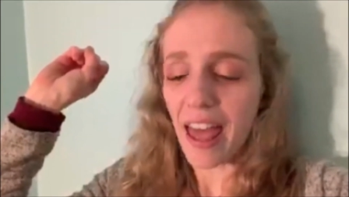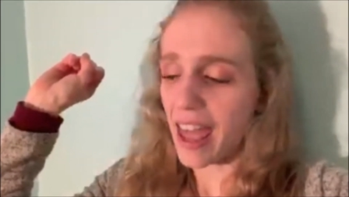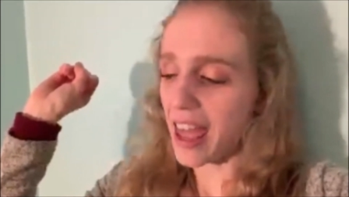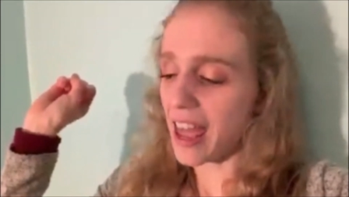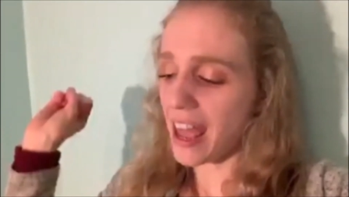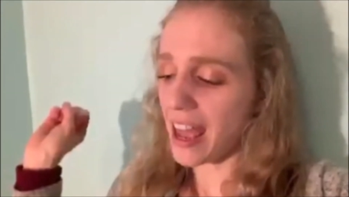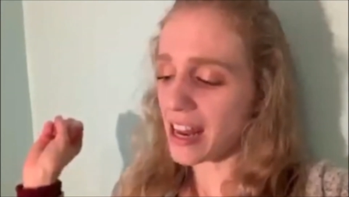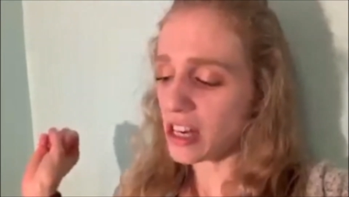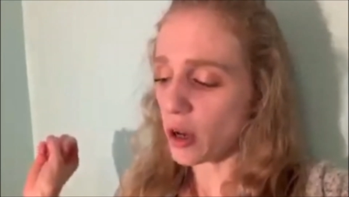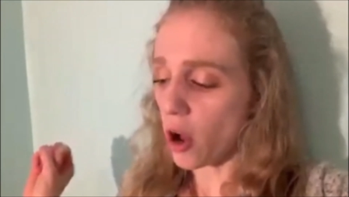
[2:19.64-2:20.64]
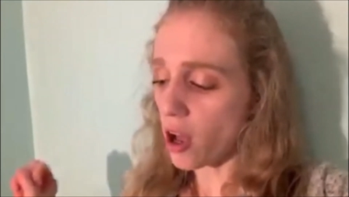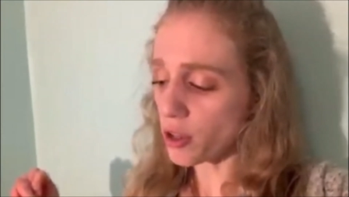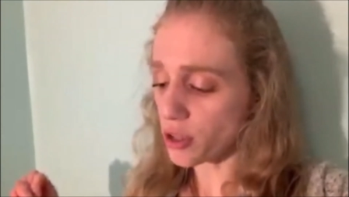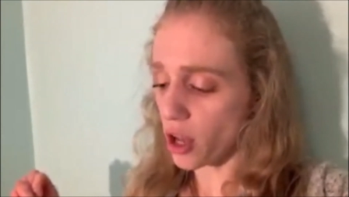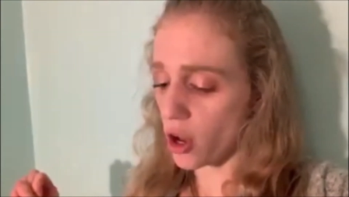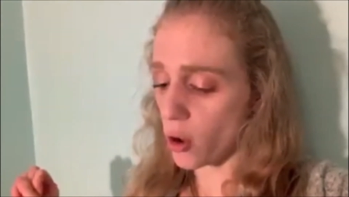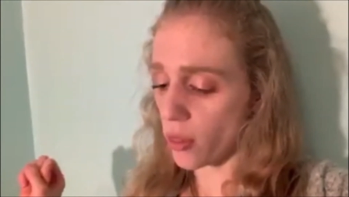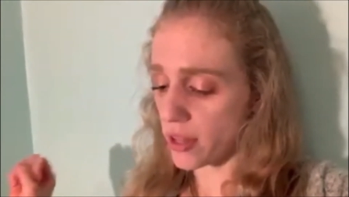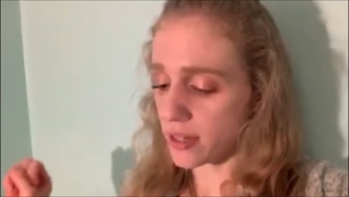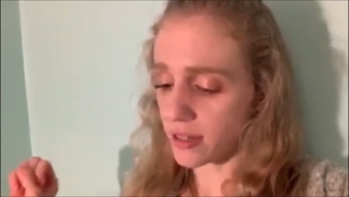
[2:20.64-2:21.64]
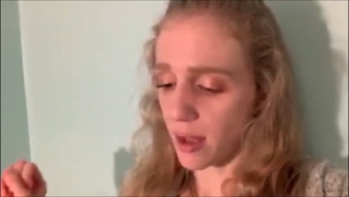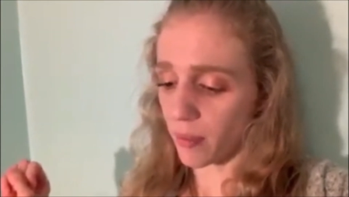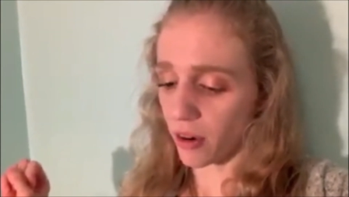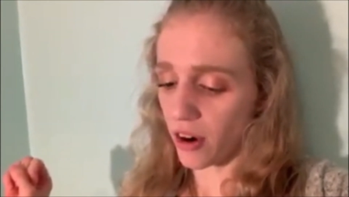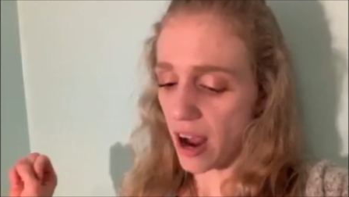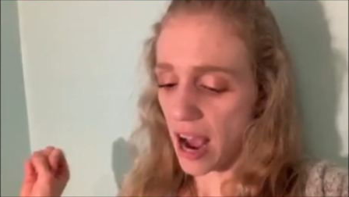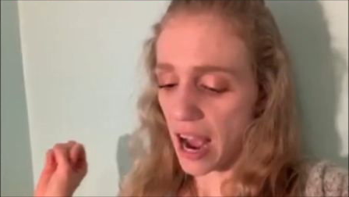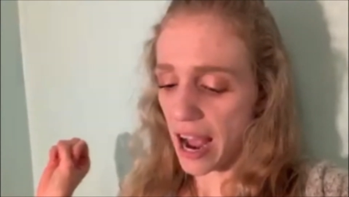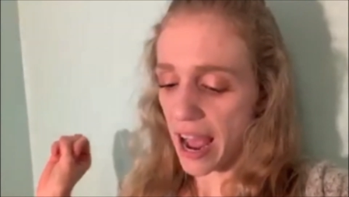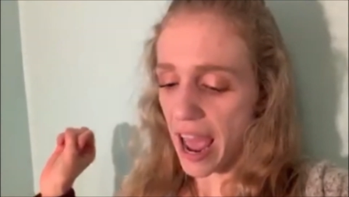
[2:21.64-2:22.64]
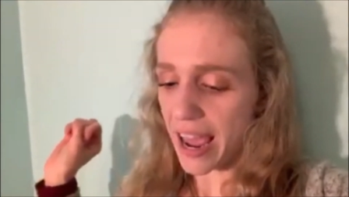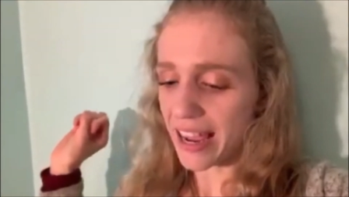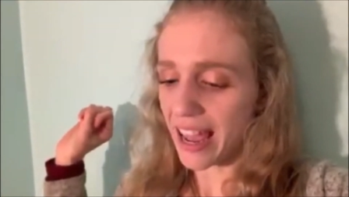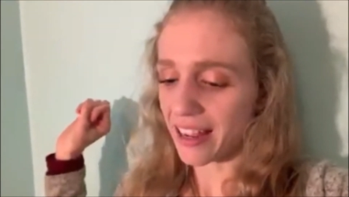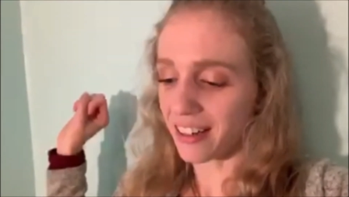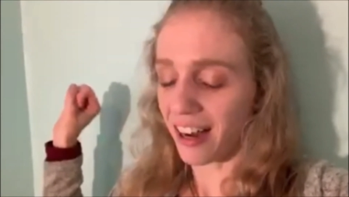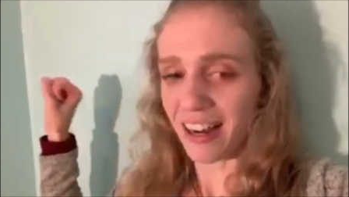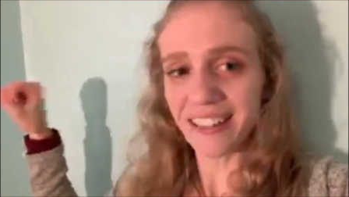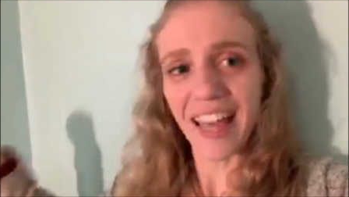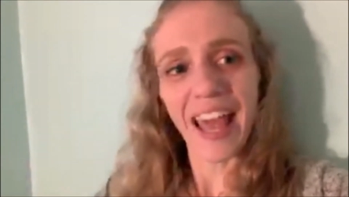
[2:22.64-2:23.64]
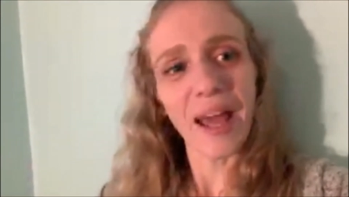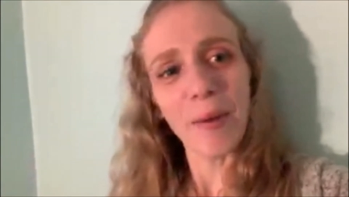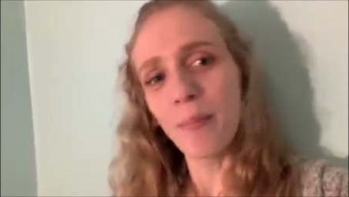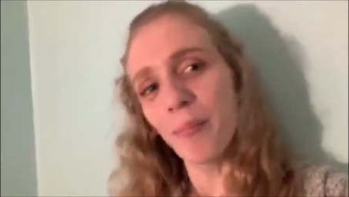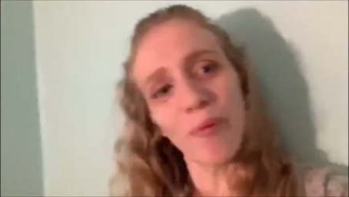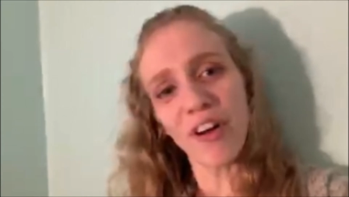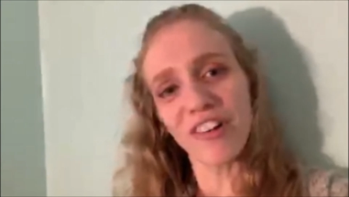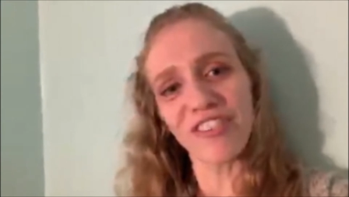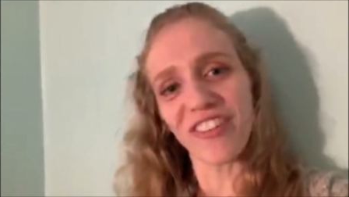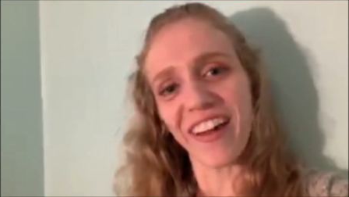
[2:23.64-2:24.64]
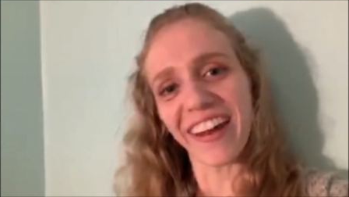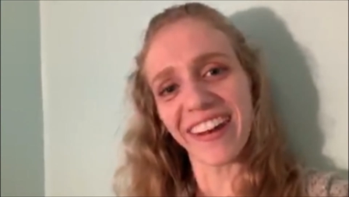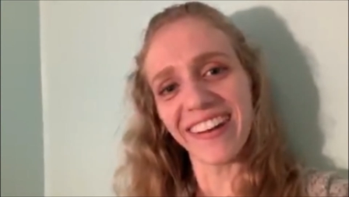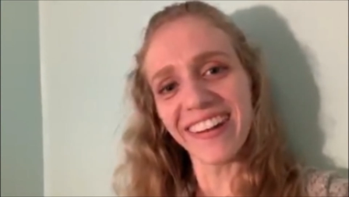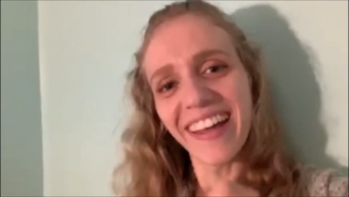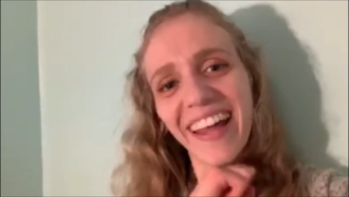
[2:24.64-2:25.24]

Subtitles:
And also this summer, I got a boyfriend.